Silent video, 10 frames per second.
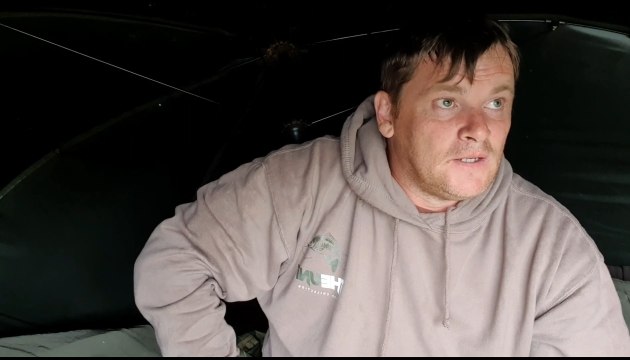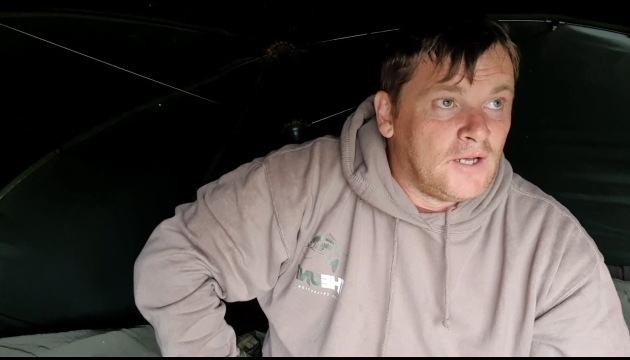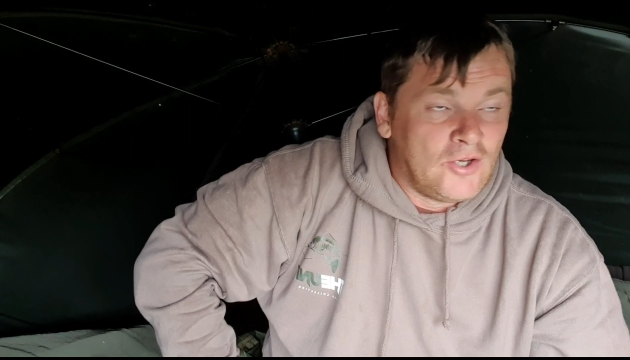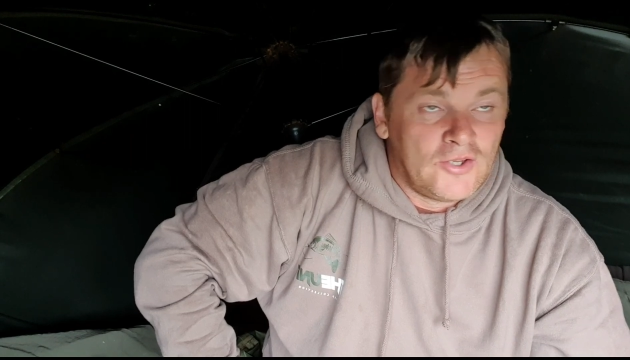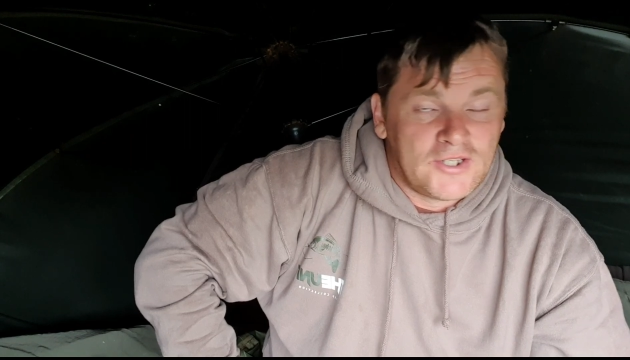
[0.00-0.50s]

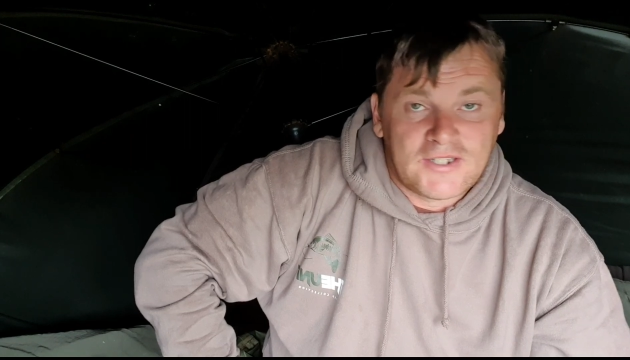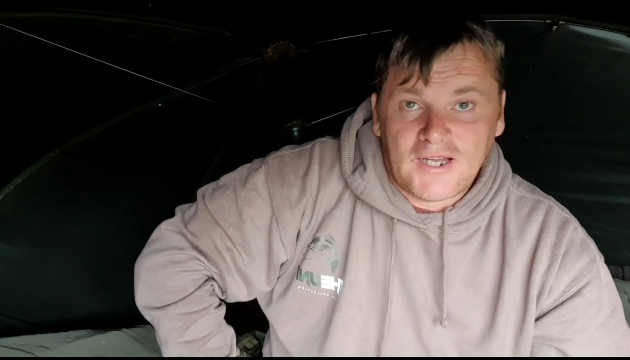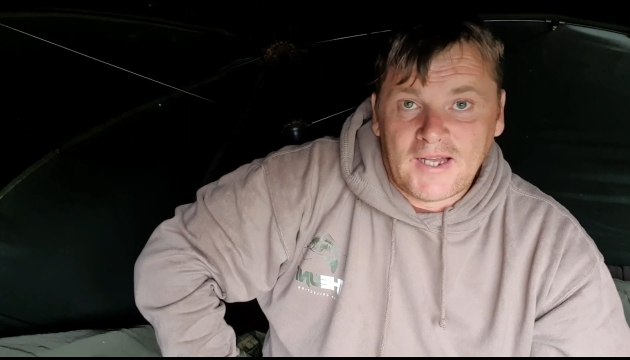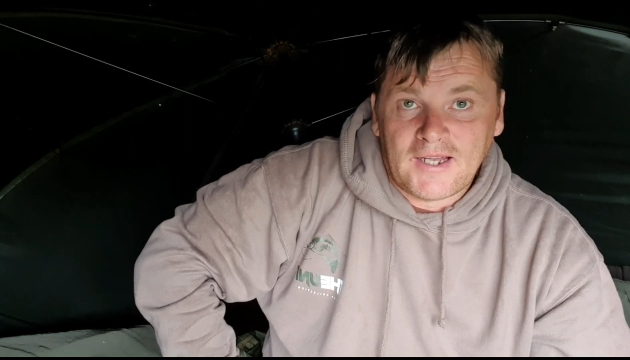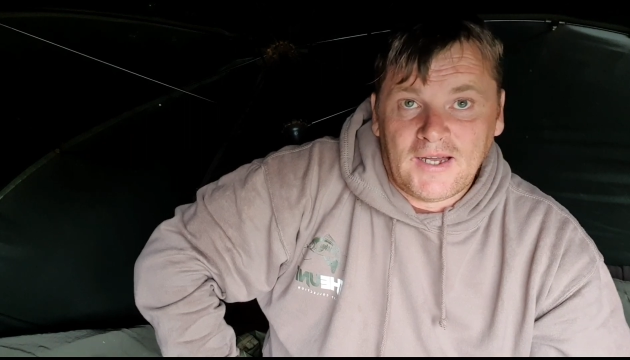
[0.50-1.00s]
I know this
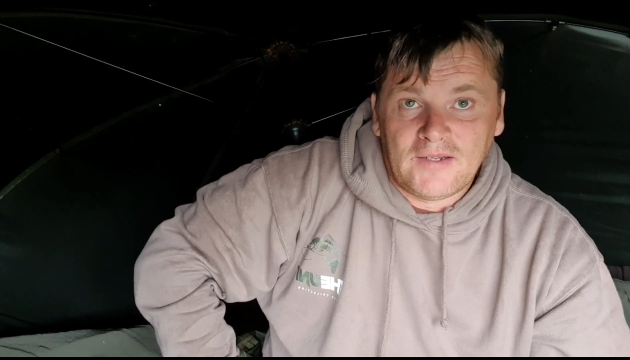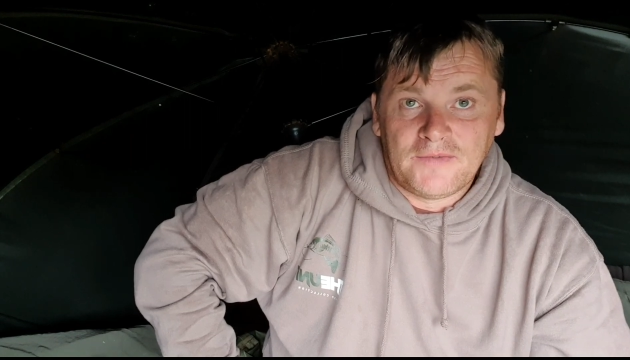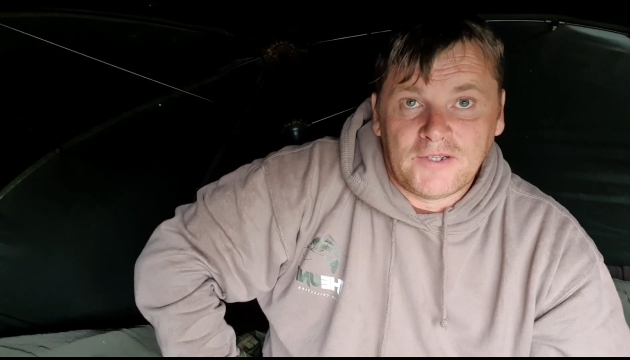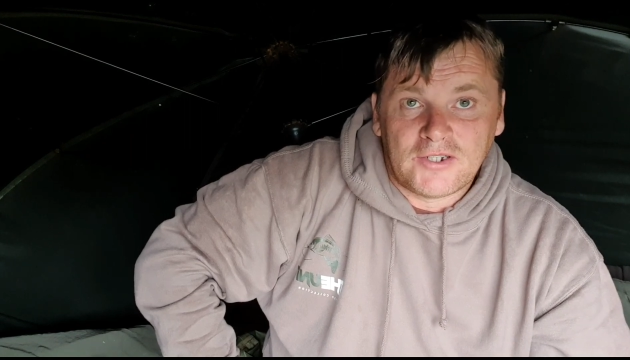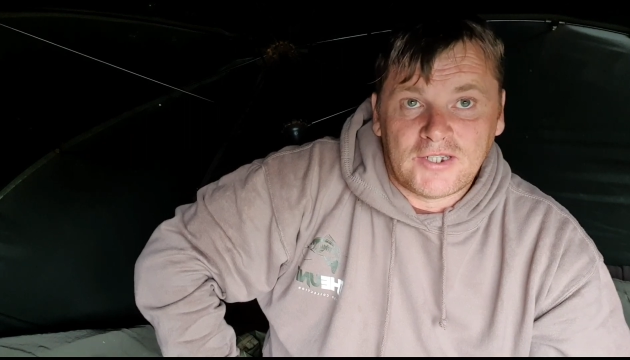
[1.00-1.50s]
kind of
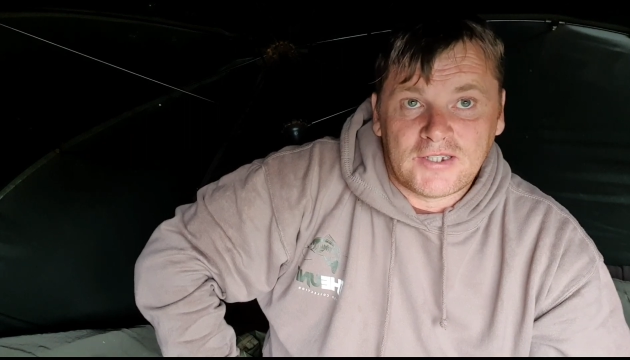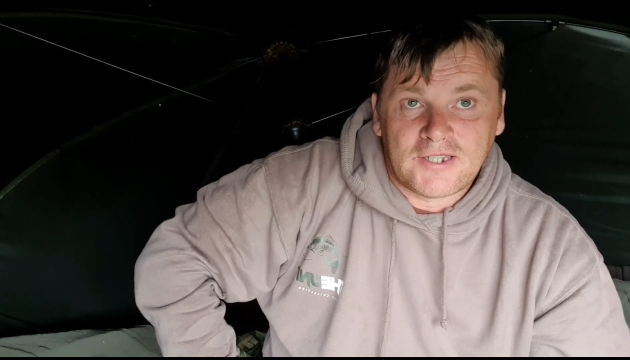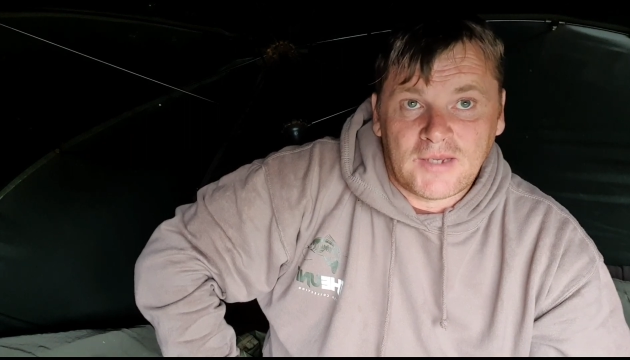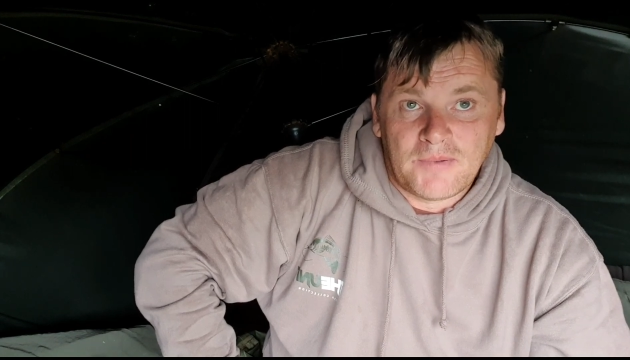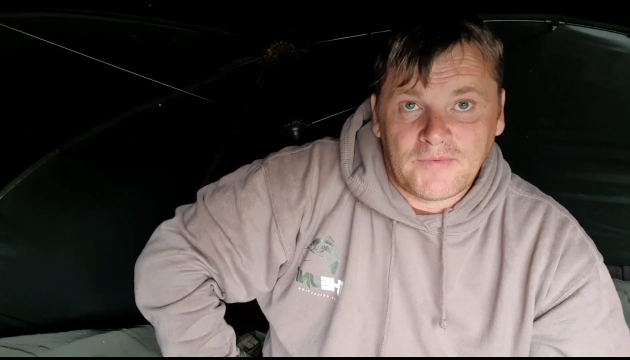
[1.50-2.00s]
fish, this
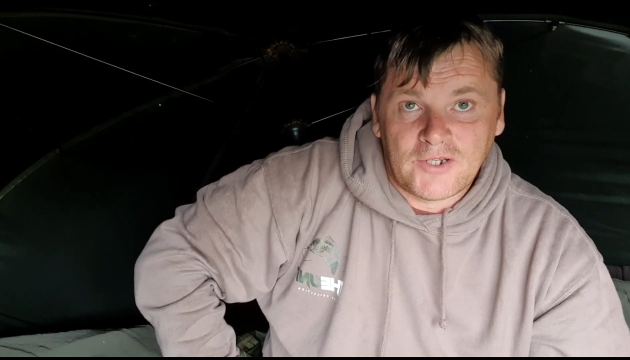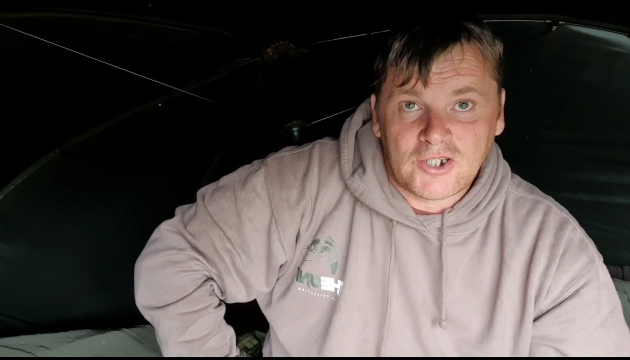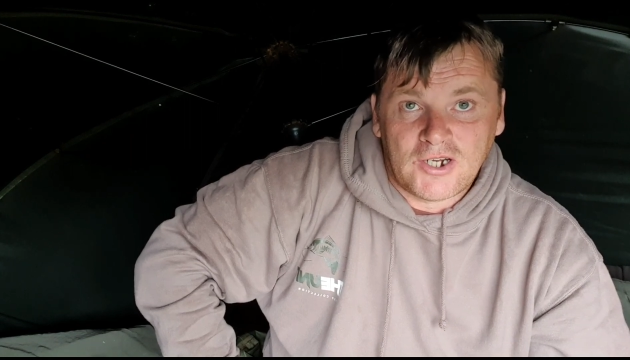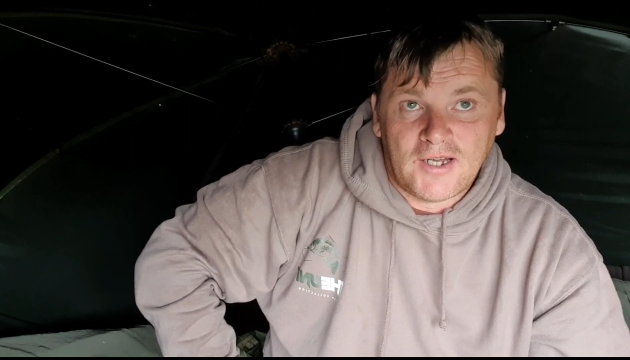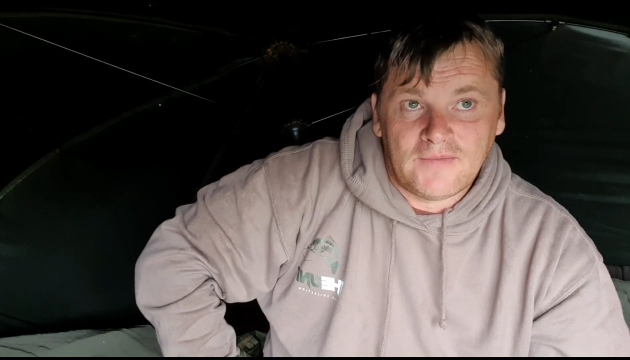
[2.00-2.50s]
type of
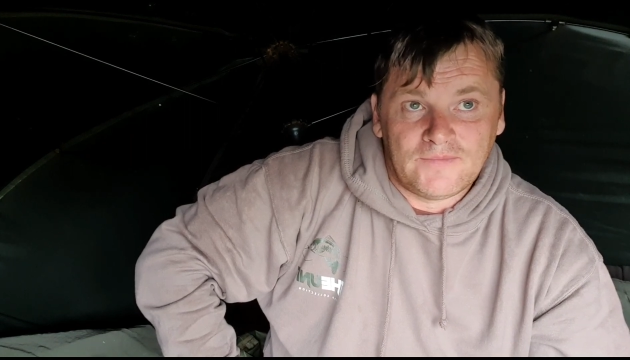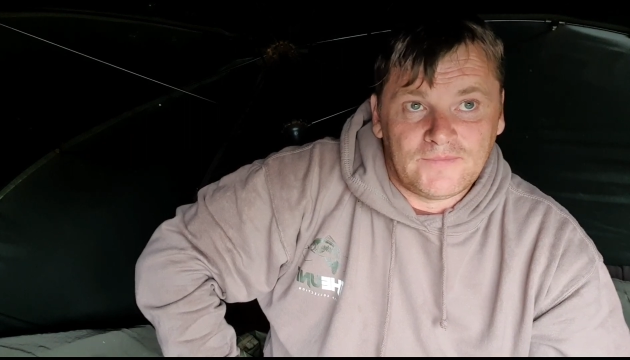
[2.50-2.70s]
fishery